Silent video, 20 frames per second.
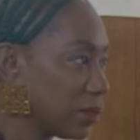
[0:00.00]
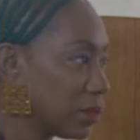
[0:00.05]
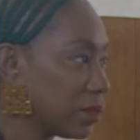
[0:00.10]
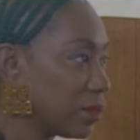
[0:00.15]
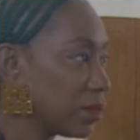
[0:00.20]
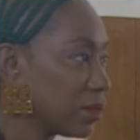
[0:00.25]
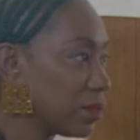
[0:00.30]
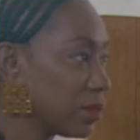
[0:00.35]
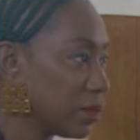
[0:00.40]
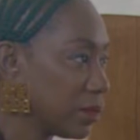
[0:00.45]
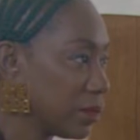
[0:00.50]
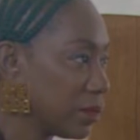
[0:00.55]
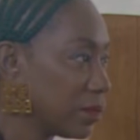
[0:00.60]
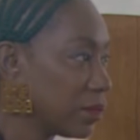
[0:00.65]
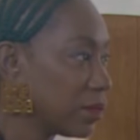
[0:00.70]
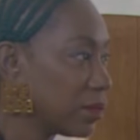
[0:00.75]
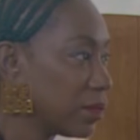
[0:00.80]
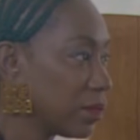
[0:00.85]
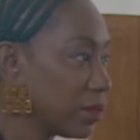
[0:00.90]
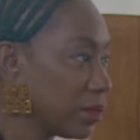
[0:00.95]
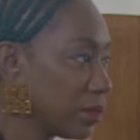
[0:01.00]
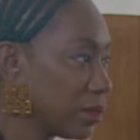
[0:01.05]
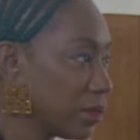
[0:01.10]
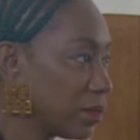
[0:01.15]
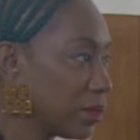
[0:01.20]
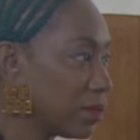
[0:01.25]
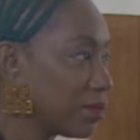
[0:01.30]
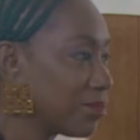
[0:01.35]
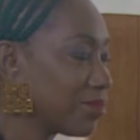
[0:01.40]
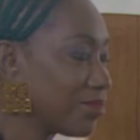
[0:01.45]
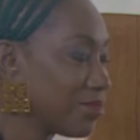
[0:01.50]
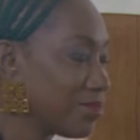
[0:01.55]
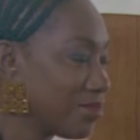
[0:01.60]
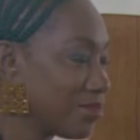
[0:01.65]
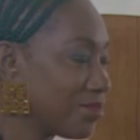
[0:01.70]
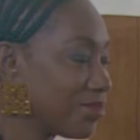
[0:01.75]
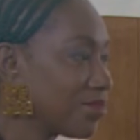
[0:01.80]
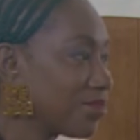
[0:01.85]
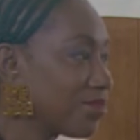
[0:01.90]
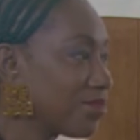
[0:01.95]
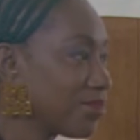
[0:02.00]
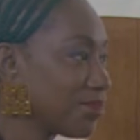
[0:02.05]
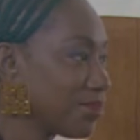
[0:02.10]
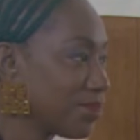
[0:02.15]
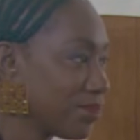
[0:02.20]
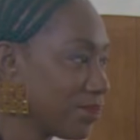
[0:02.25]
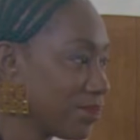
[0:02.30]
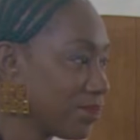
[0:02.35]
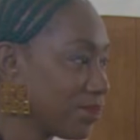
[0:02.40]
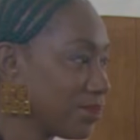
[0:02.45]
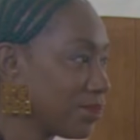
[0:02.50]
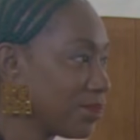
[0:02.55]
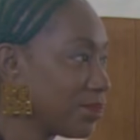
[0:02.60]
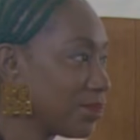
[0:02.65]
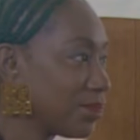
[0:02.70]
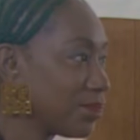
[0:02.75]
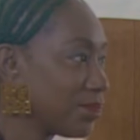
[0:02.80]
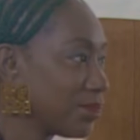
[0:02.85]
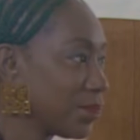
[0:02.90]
we were coming to Africa, and so